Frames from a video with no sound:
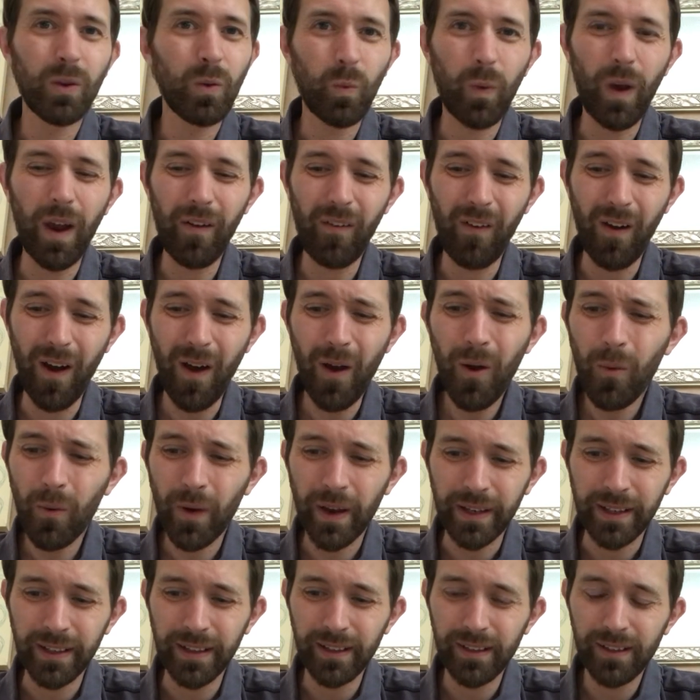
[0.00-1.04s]
"Where are
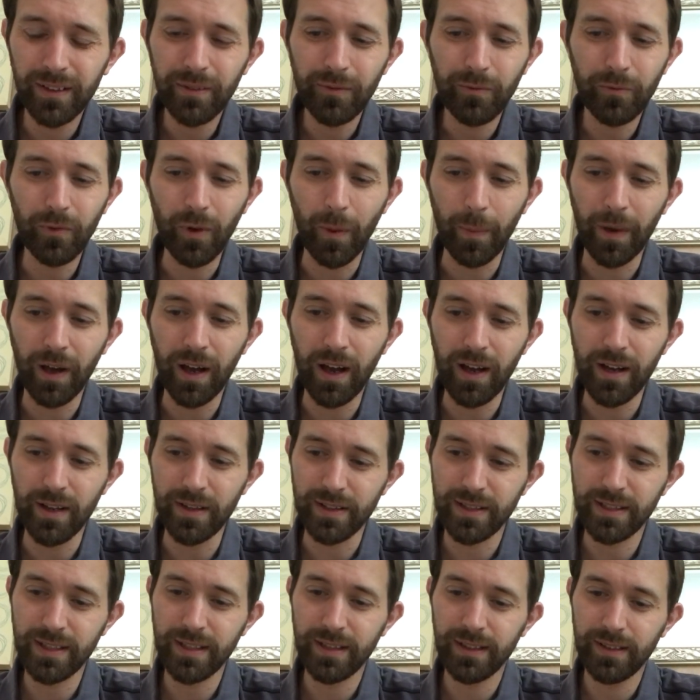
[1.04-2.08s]
we?" Robert
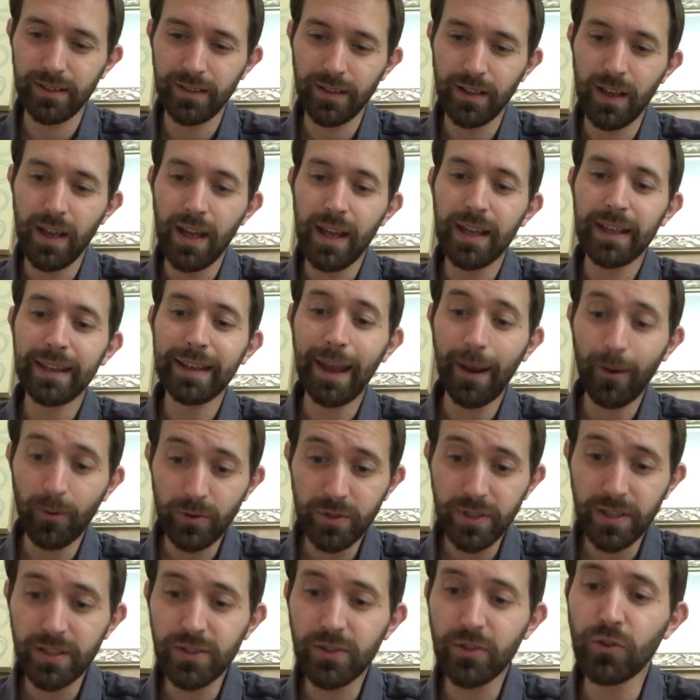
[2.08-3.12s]
asked.
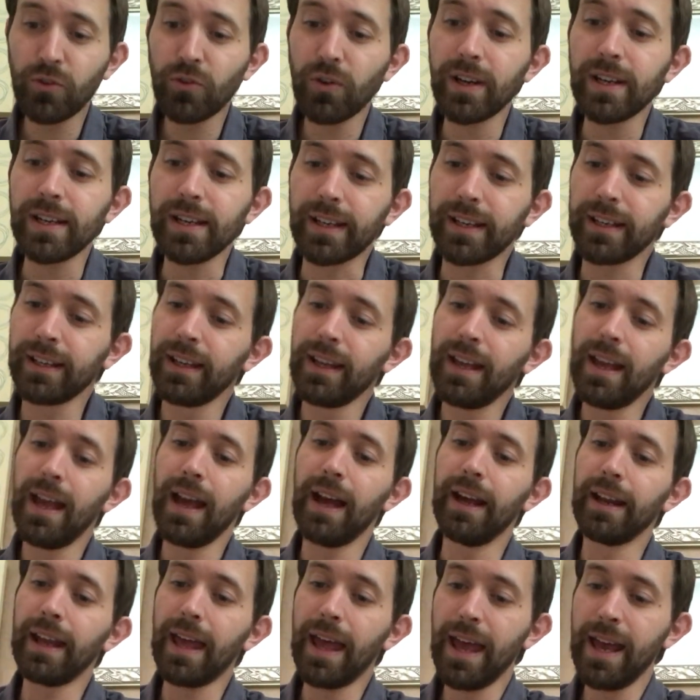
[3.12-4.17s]
"Counters Creek,
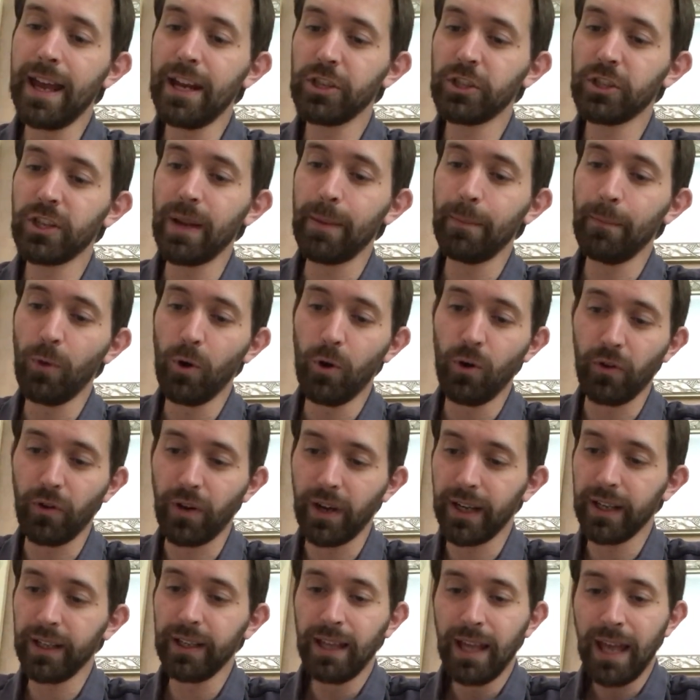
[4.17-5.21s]
an airship
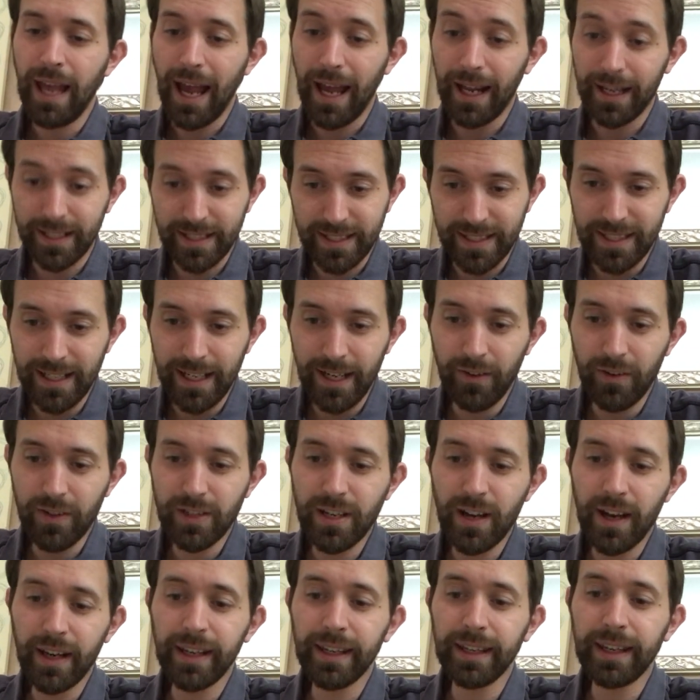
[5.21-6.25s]
mooring, and as near as
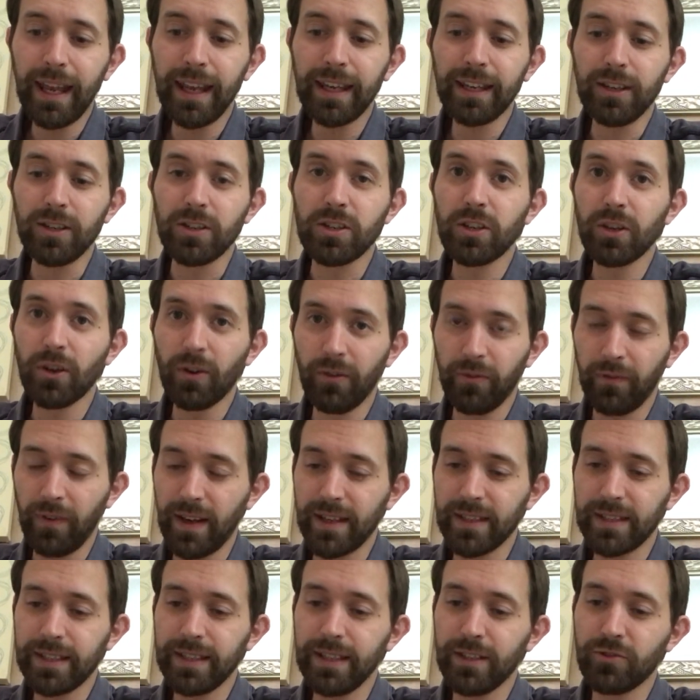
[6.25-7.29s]
I can get you to your
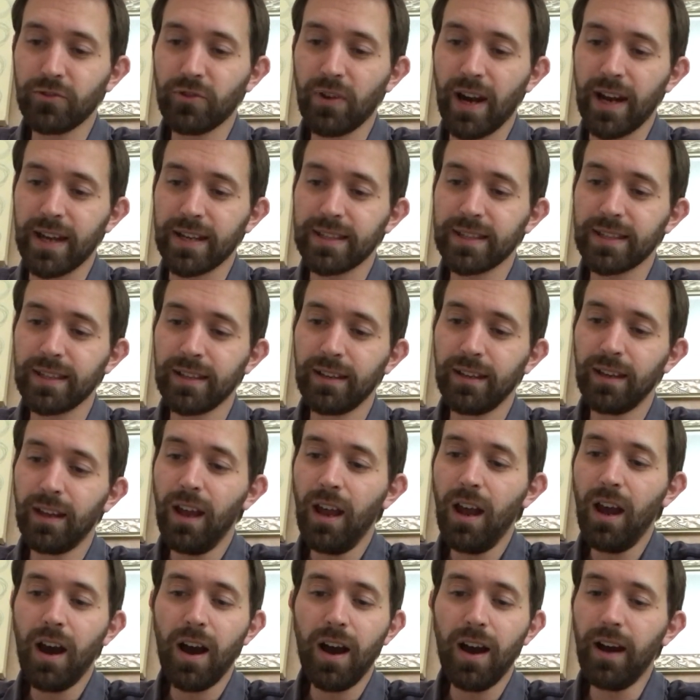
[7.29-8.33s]
fancy address.
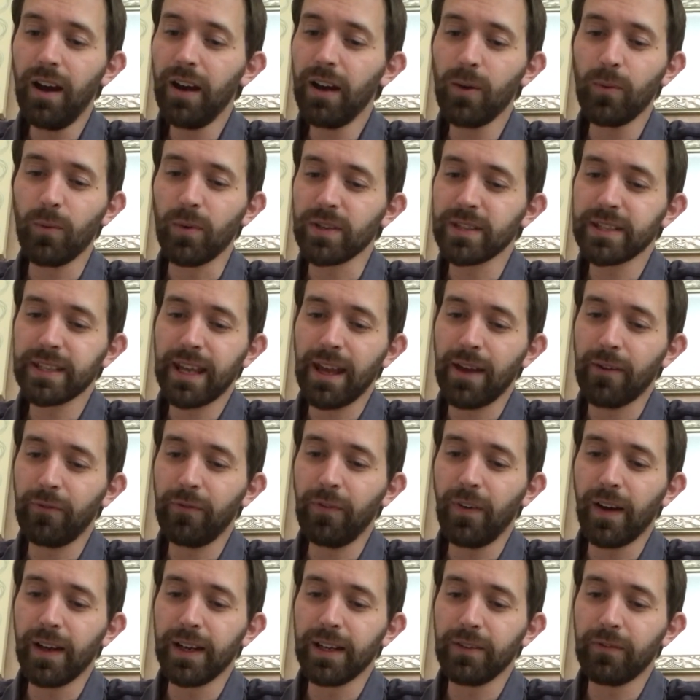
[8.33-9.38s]
I don't want to get
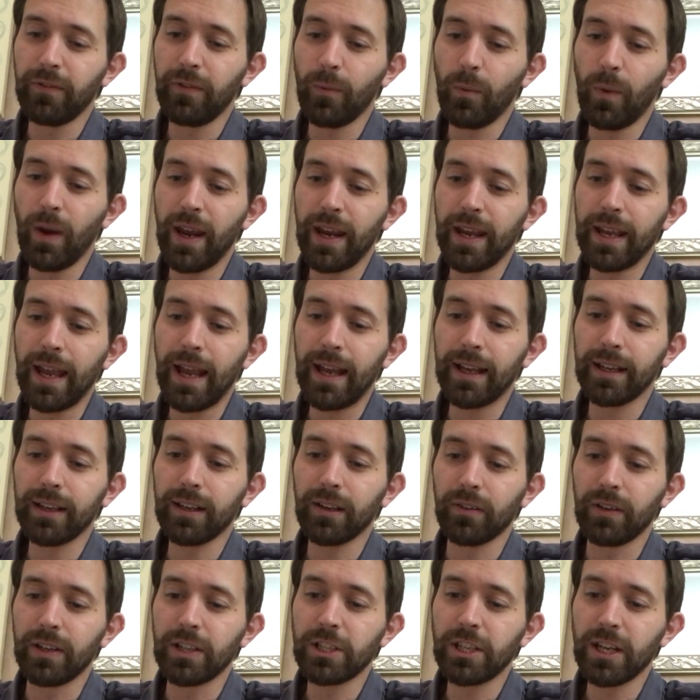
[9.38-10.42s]
fined for weighing
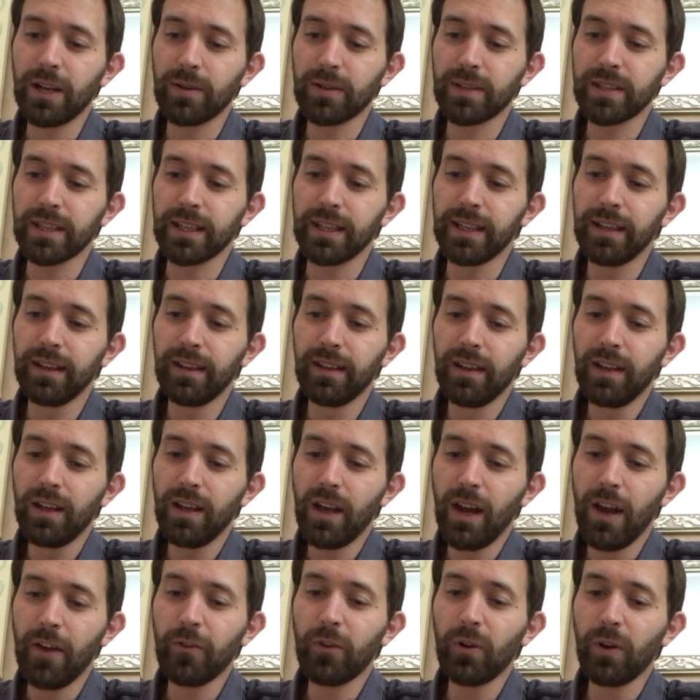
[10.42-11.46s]
anchor in Chelsea.
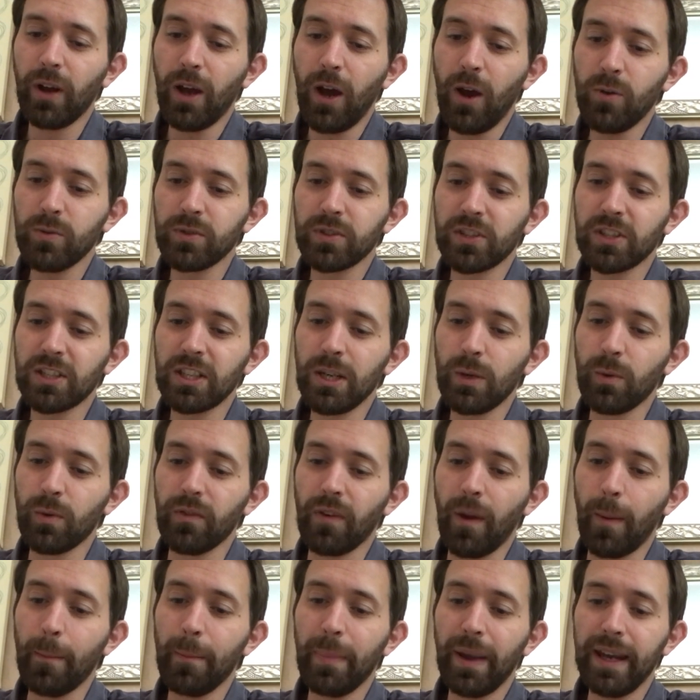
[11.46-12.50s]
I've got a whole slew of
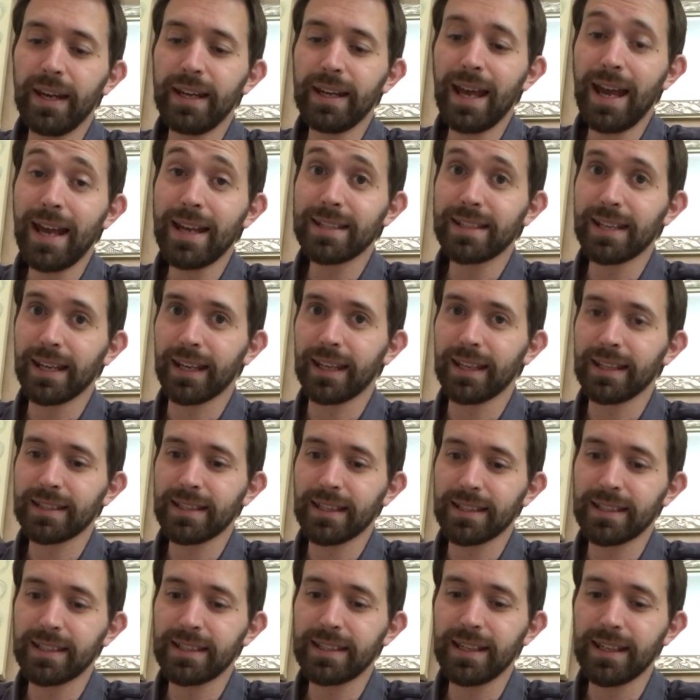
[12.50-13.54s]
unpaid air tickets
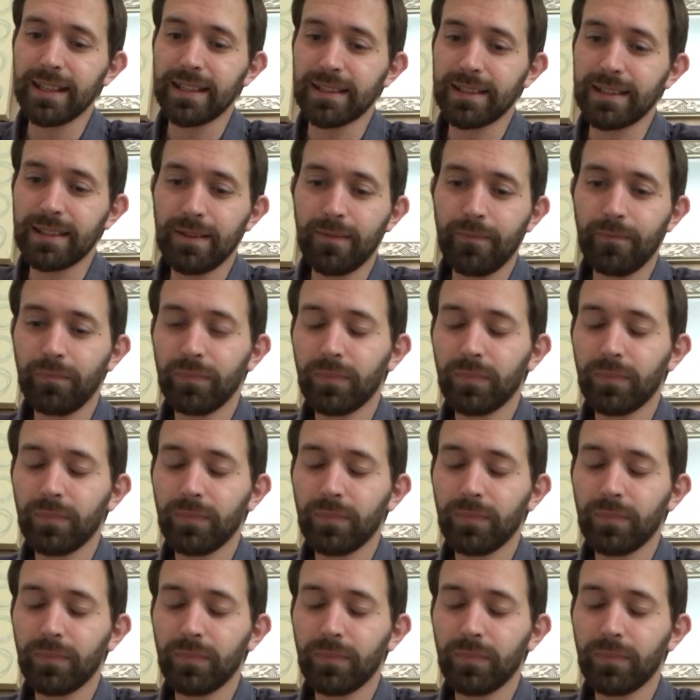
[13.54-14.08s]
as it is."